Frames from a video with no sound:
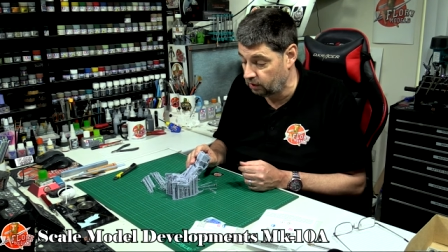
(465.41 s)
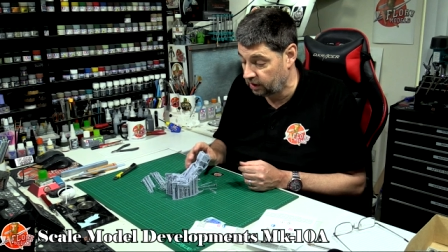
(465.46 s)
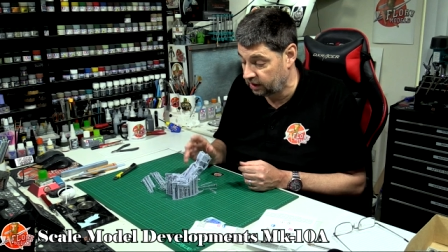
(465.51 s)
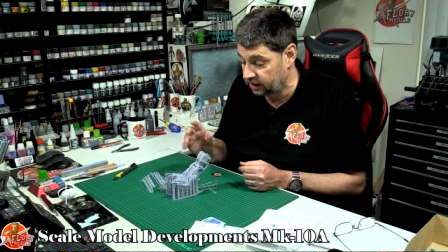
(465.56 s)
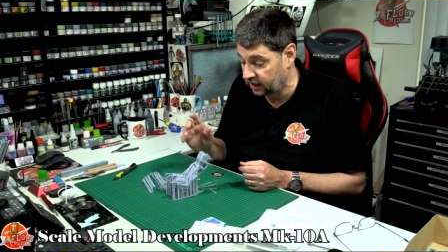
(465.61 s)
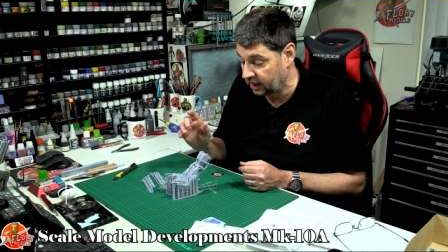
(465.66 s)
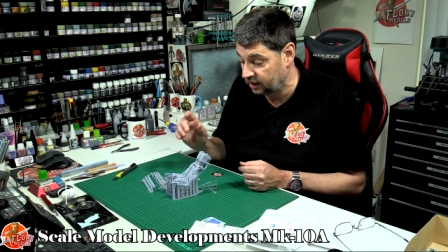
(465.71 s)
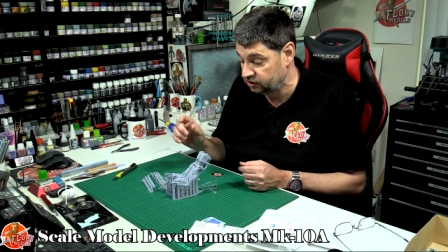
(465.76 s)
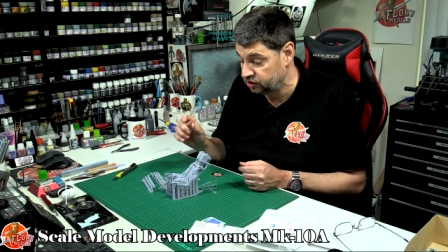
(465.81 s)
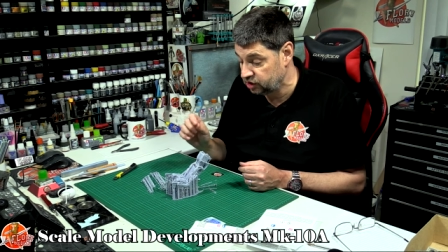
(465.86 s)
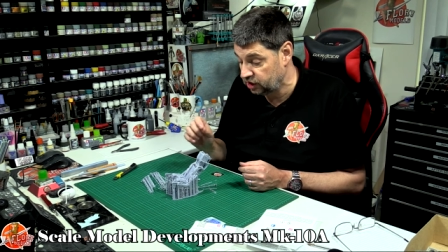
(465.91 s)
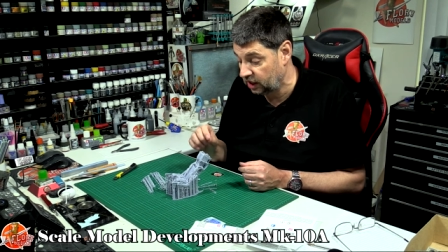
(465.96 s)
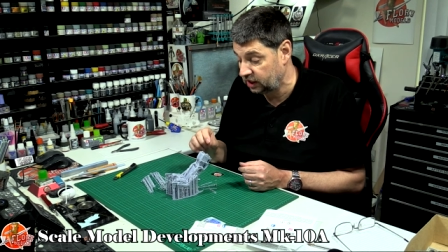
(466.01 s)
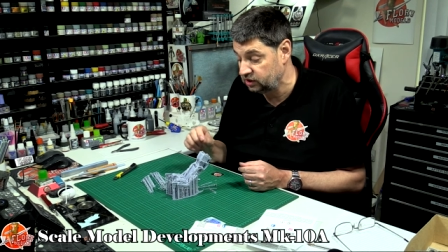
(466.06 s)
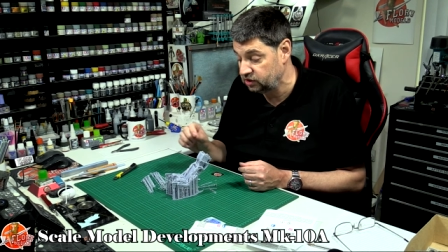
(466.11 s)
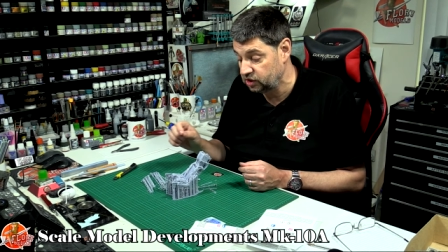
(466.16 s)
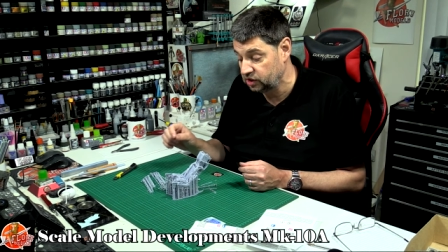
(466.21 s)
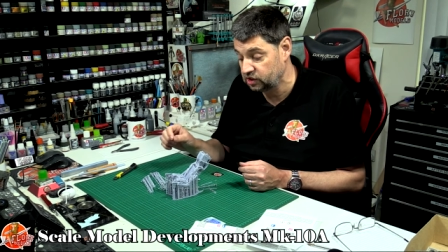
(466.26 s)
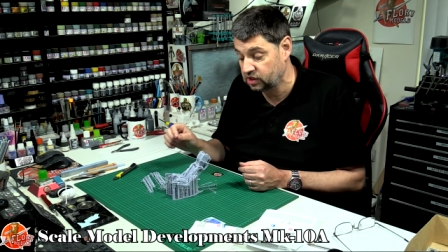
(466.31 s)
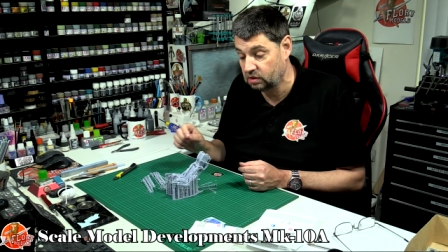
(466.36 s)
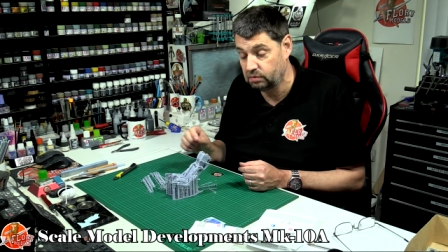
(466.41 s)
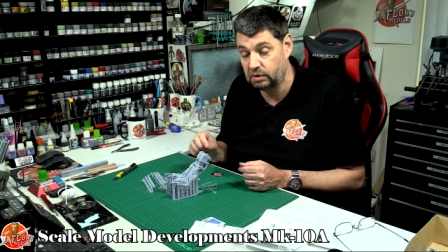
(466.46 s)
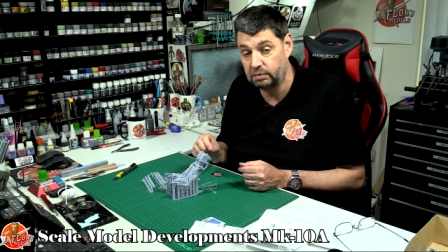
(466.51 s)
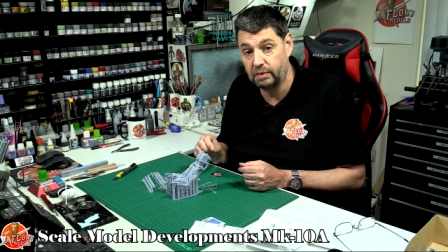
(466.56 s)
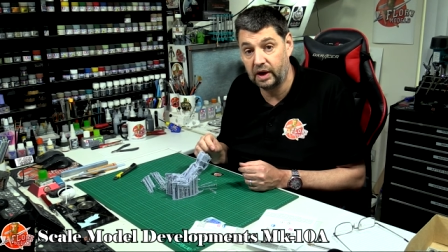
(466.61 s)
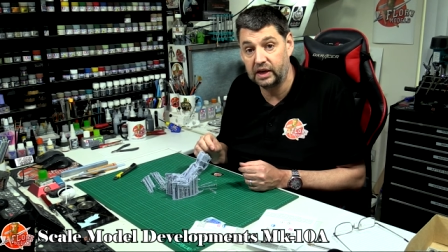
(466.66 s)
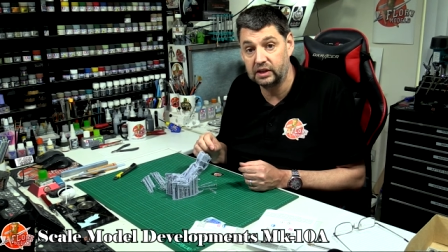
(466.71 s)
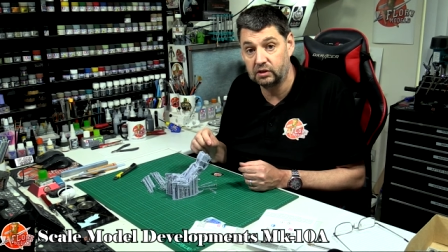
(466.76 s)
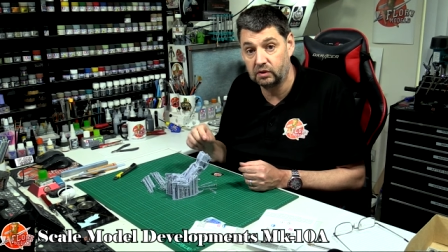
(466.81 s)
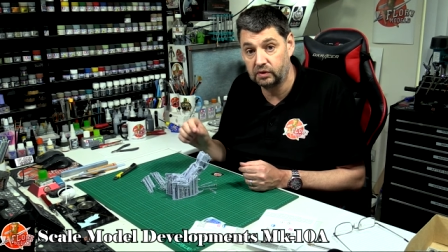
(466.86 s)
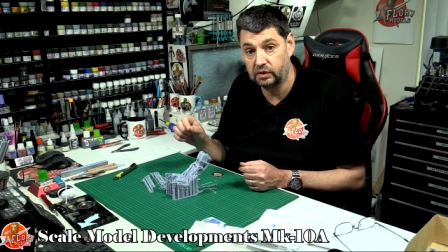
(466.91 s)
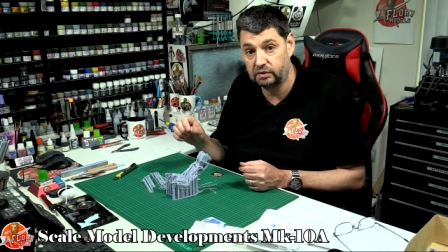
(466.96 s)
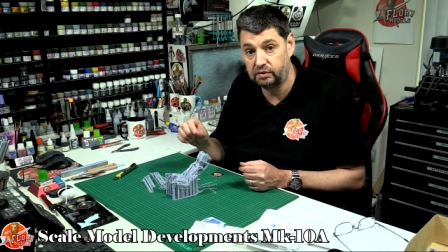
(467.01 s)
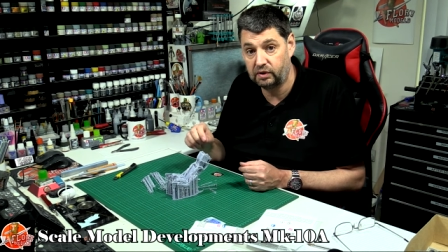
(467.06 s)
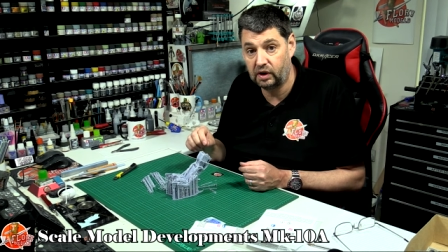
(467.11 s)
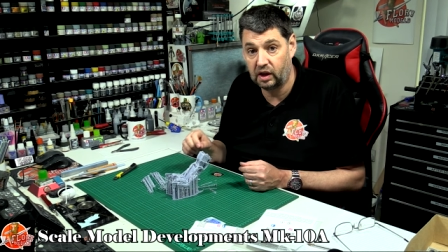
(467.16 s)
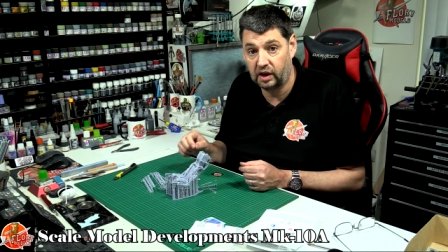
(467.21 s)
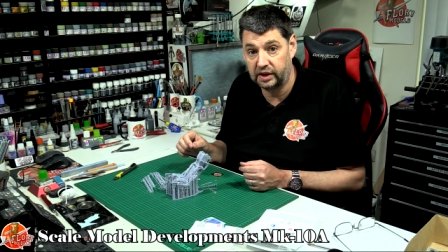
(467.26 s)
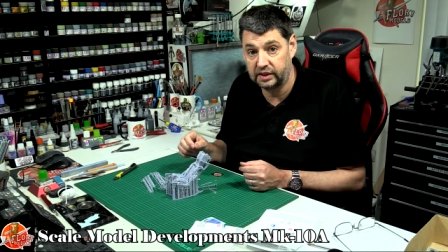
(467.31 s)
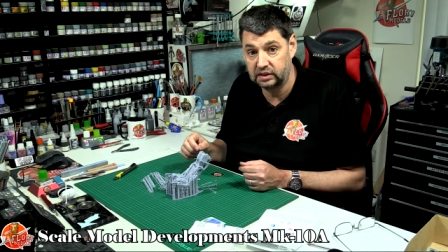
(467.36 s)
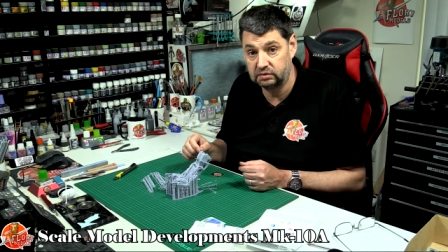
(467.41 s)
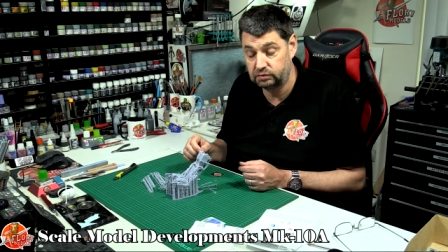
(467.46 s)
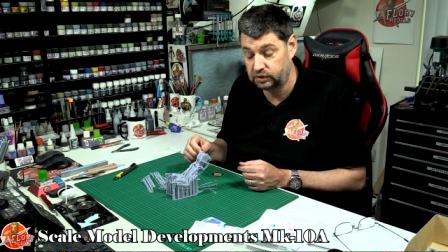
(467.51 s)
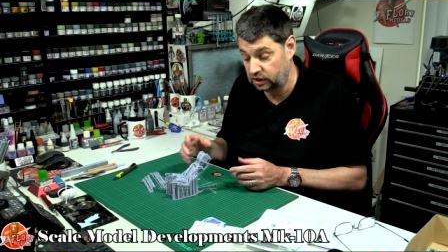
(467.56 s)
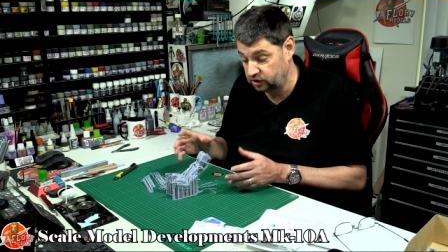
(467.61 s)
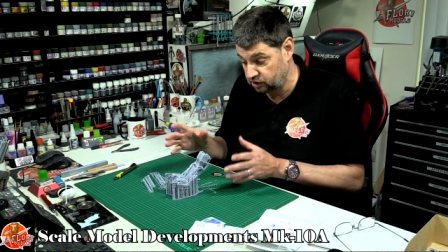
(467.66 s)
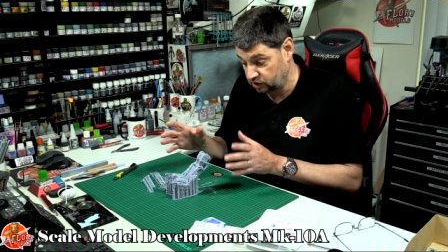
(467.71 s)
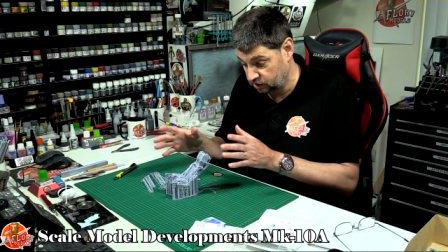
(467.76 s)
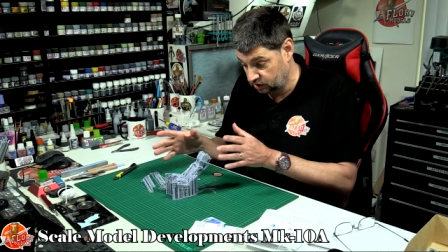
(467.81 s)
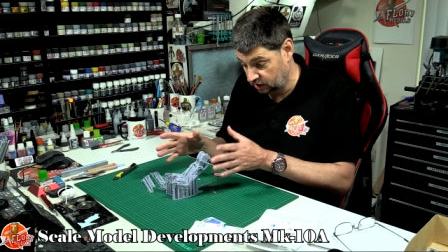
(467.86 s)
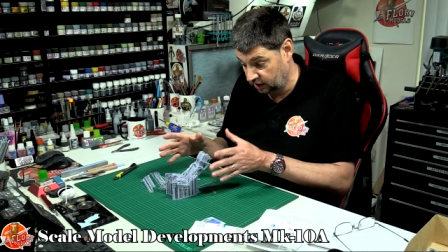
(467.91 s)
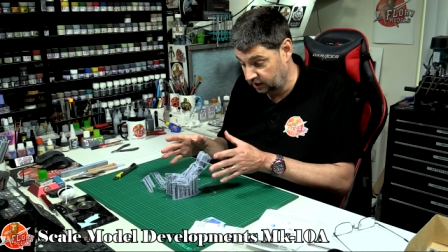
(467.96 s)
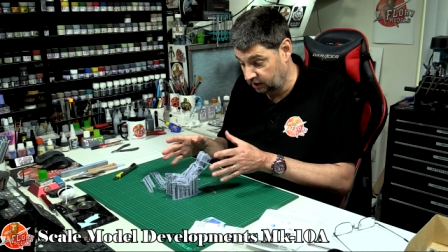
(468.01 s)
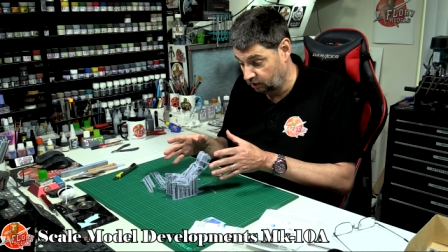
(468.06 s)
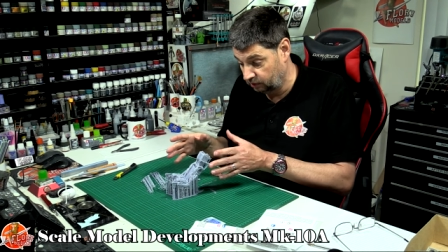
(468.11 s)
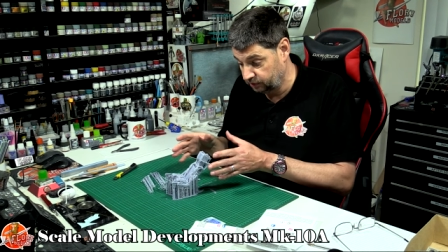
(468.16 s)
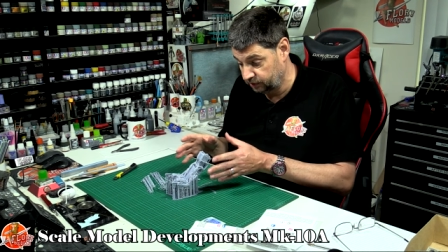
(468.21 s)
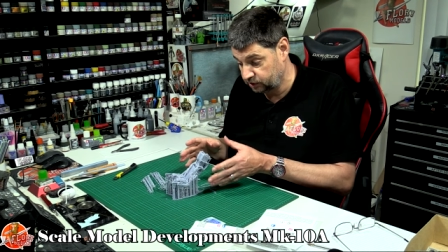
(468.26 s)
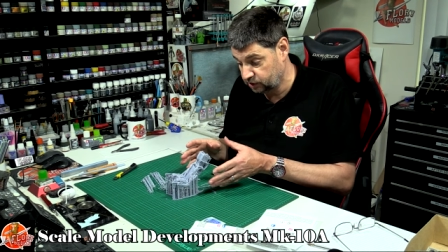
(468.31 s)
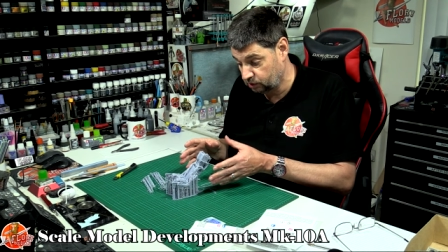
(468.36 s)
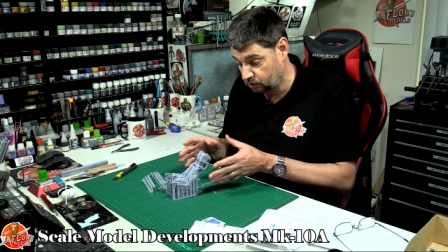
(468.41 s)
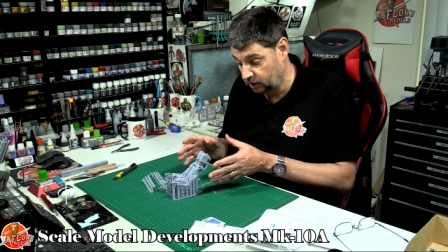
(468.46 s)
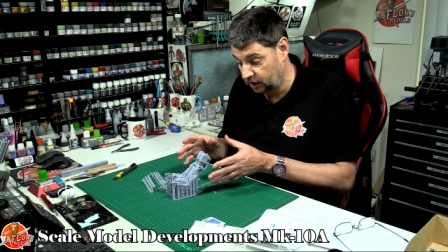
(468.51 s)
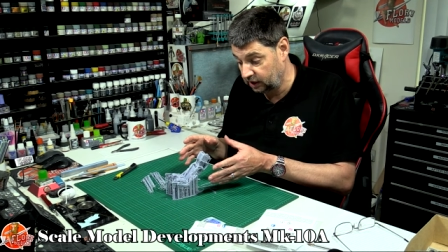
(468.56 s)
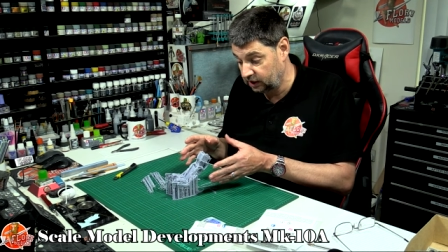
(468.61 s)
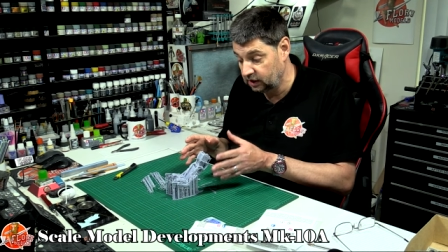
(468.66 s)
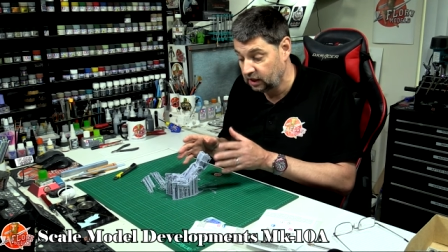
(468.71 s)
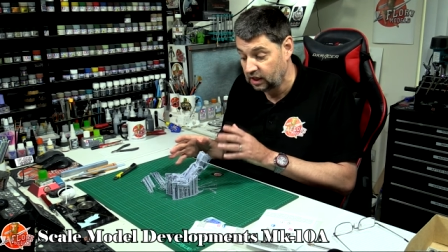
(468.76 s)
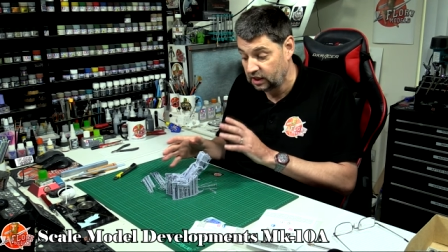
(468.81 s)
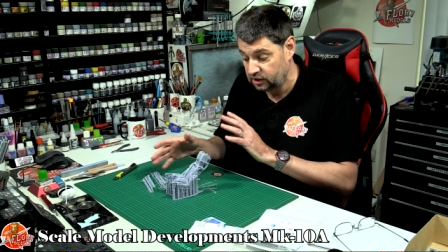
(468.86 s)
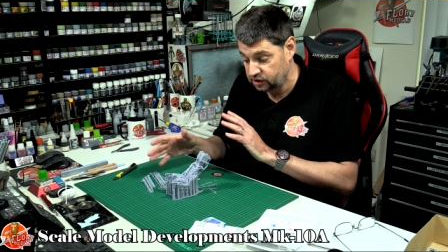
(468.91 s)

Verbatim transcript: And again, changes can be made on the fly digitally on the screen.